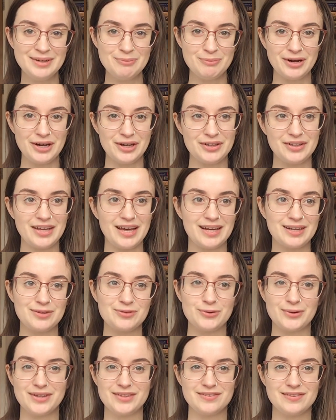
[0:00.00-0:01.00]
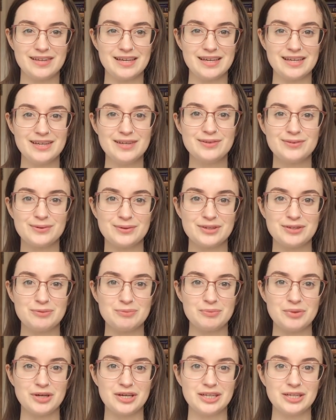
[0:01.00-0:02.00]
but I only had it twice a year, so I
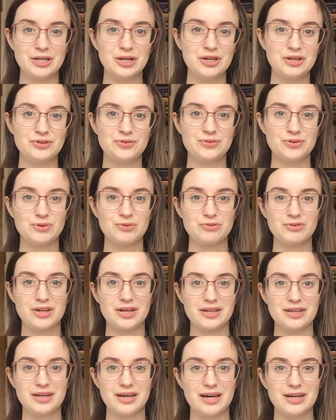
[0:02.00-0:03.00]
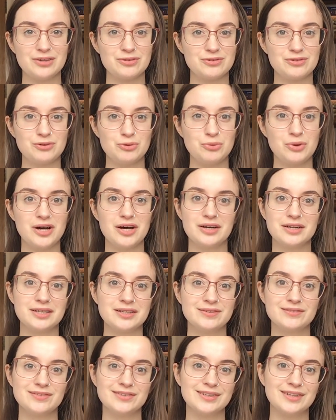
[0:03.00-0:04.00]
didn't put in loads of like extra work
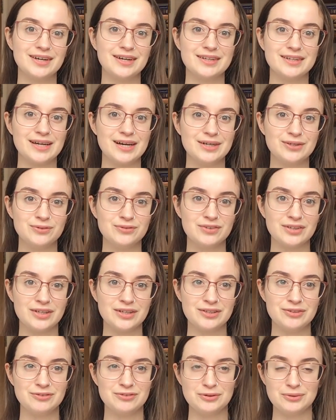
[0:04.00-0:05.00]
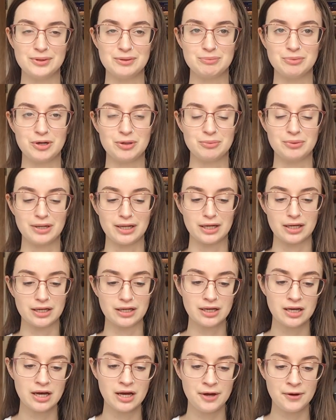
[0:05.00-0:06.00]
into learning how to do it properly.